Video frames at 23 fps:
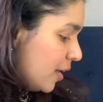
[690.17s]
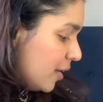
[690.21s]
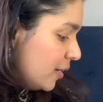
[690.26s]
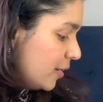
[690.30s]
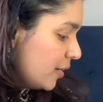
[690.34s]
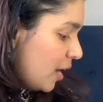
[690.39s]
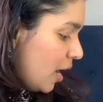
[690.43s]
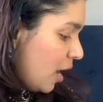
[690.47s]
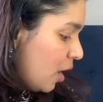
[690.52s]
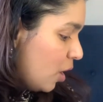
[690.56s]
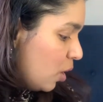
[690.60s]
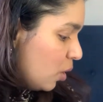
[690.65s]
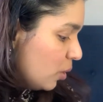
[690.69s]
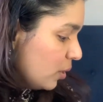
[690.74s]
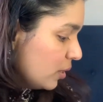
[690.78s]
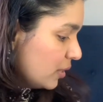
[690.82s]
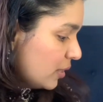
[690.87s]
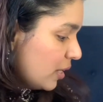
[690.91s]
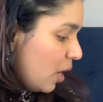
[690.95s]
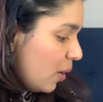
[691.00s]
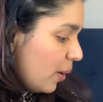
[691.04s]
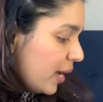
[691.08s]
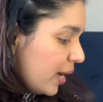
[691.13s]
Now,
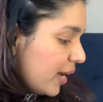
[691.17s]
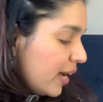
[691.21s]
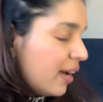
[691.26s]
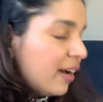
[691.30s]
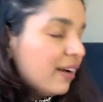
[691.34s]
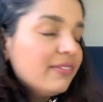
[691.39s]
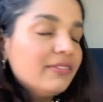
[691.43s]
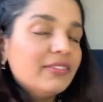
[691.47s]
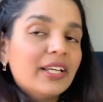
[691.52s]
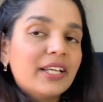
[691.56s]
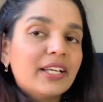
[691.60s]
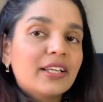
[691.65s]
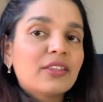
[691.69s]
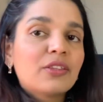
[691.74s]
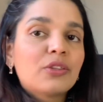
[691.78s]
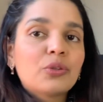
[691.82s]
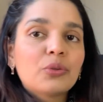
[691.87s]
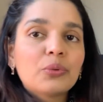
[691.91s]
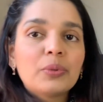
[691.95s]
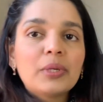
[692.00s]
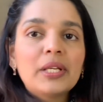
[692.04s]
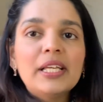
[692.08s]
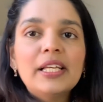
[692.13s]
now I have like
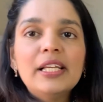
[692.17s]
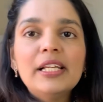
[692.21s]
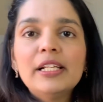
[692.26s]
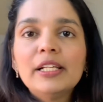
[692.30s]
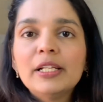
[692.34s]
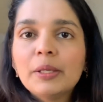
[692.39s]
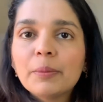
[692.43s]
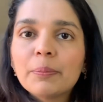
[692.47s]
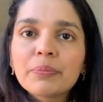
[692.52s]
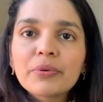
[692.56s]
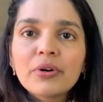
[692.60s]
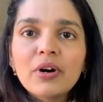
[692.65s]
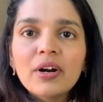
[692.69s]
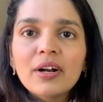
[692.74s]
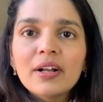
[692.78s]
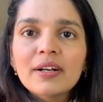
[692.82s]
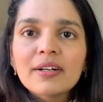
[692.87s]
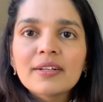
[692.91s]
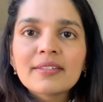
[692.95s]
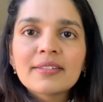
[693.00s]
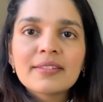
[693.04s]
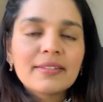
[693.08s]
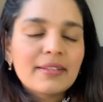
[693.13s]
three lip
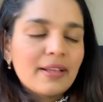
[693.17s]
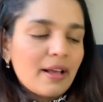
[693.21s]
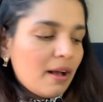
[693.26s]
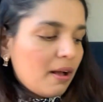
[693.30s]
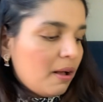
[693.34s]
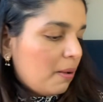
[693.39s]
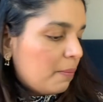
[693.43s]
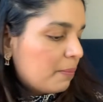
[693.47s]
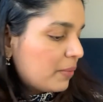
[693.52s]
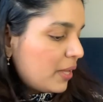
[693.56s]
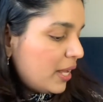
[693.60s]
products, um,